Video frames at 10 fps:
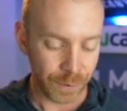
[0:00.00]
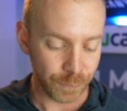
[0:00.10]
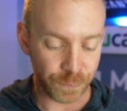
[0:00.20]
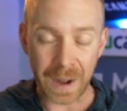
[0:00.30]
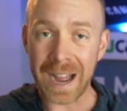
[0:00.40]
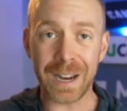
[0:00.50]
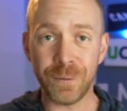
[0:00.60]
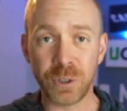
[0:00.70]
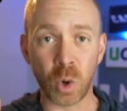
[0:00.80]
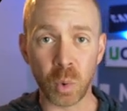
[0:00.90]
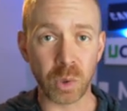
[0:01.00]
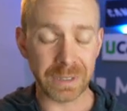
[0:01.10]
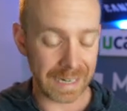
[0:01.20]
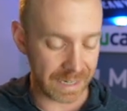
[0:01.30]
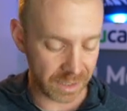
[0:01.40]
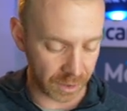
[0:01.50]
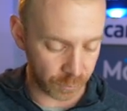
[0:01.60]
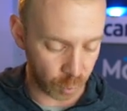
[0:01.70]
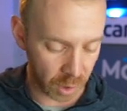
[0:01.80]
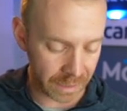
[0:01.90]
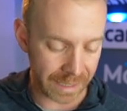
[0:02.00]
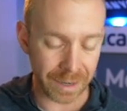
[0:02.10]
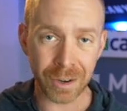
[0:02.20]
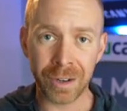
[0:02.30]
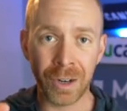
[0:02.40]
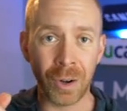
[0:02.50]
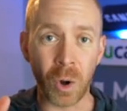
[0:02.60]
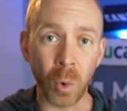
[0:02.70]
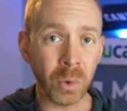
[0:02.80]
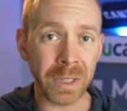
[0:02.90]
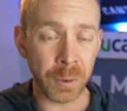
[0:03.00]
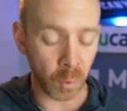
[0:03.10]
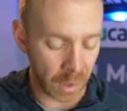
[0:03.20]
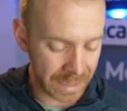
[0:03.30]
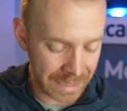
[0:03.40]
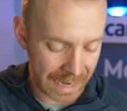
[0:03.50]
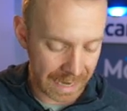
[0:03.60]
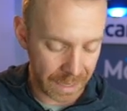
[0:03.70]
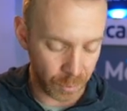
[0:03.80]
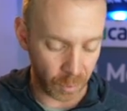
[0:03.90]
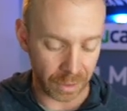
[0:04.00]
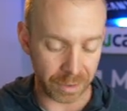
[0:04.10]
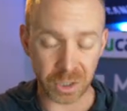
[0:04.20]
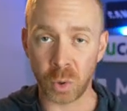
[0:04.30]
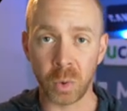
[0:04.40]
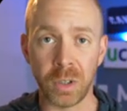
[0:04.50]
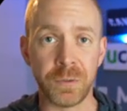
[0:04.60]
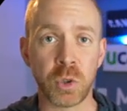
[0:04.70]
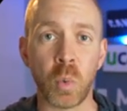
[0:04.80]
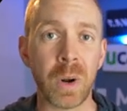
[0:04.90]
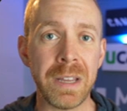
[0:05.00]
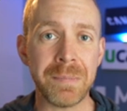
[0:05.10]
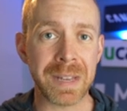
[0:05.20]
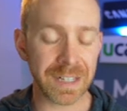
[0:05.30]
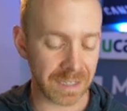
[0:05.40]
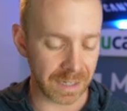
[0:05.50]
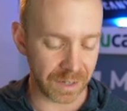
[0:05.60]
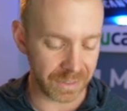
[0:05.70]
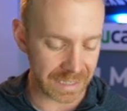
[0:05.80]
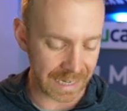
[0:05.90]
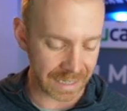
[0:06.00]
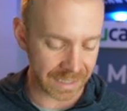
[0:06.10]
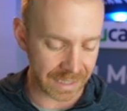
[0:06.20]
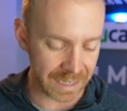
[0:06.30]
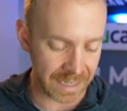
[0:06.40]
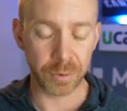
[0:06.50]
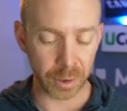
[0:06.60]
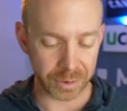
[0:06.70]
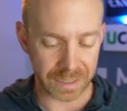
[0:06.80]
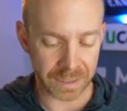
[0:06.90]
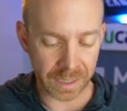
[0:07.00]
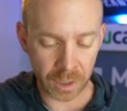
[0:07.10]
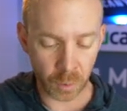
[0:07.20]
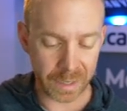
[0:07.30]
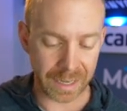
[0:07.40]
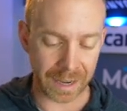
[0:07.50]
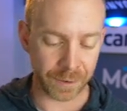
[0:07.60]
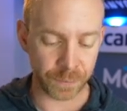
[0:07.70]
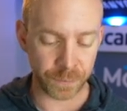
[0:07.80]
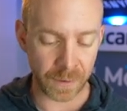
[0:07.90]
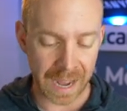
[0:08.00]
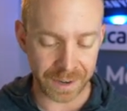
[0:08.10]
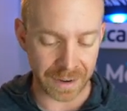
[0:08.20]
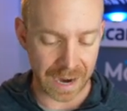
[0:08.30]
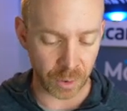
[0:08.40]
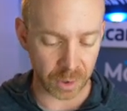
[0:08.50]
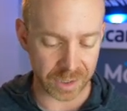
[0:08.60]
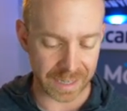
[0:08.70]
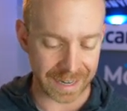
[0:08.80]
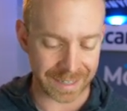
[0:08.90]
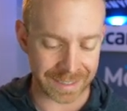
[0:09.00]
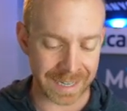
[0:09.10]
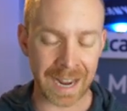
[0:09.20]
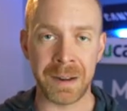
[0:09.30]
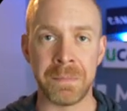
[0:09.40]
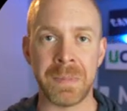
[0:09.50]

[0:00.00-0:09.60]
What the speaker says: 5 total days of work here. Only one day with a total of 20 minutes of intensity throughout the entire week and 5 hours and 10